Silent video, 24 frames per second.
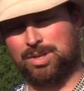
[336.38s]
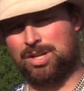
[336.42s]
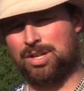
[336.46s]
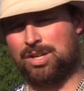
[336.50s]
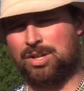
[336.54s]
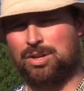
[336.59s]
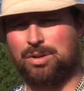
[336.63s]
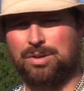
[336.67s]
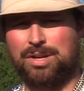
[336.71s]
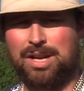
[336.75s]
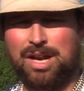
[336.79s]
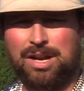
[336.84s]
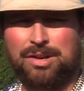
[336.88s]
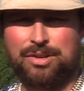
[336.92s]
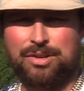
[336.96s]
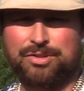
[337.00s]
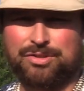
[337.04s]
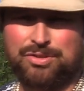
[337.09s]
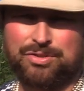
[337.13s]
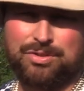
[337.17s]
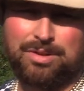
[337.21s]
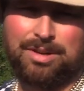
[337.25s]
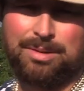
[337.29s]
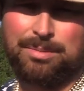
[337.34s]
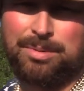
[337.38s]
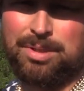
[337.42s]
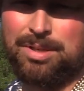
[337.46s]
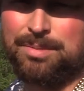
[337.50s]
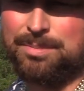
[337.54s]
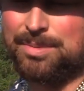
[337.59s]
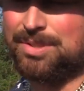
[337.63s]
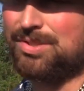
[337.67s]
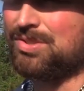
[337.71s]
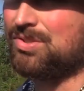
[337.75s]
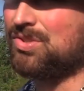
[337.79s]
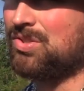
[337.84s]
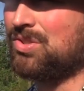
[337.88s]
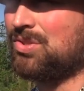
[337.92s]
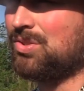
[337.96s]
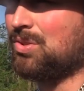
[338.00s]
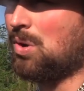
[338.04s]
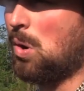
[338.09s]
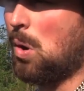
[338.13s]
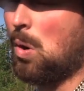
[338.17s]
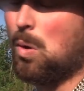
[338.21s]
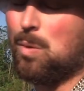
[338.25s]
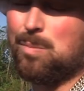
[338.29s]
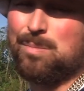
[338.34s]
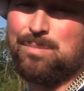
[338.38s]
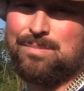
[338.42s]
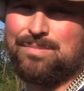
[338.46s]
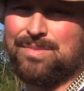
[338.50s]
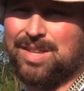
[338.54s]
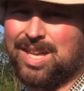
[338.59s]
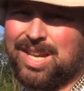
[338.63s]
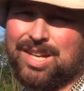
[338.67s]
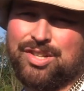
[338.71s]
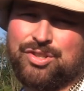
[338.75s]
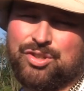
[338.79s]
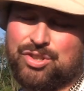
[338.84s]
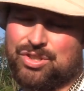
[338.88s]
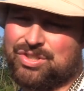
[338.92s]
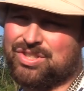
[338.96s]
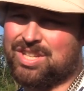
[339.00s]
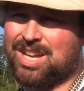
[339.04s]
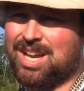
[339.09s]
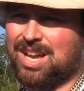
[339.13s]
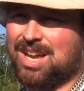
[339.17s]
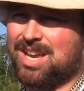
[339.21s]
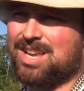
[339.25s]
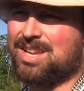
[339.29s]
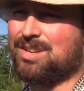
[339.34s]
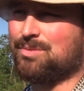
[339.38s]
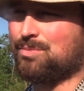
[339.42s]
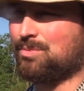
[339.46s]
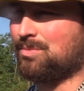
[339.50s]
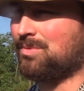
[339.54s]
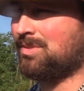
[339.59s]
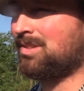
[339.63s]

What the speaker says: we're going to go down and scribble them and hope that it's just high and